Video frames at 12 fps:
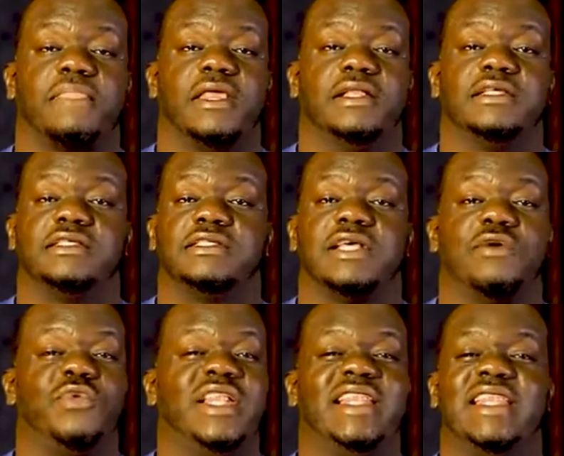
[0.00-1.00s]
And this is how
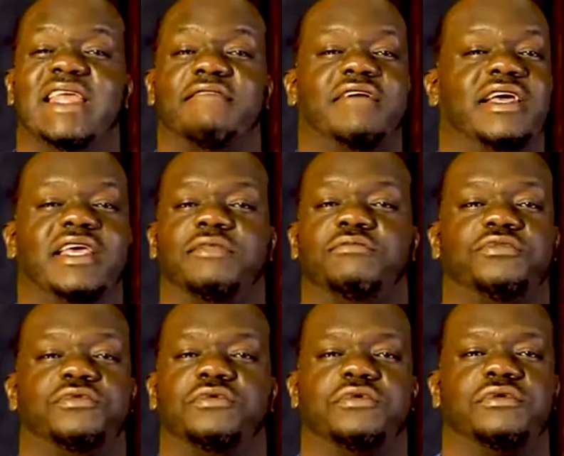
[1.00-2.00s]
we never get
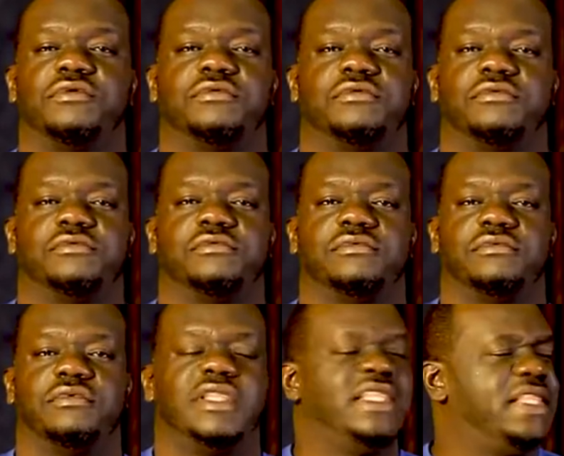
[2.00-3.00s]
broke.
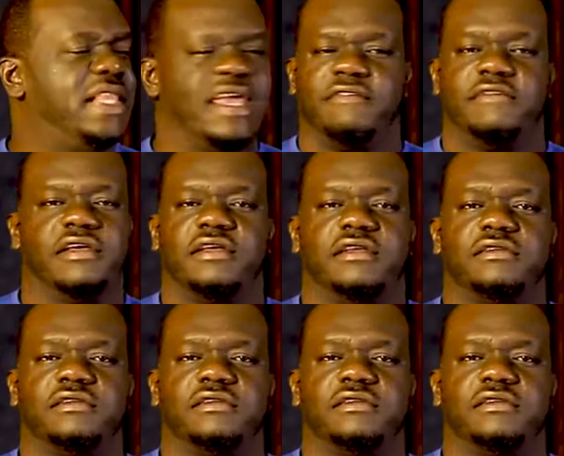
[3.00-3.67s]
Never.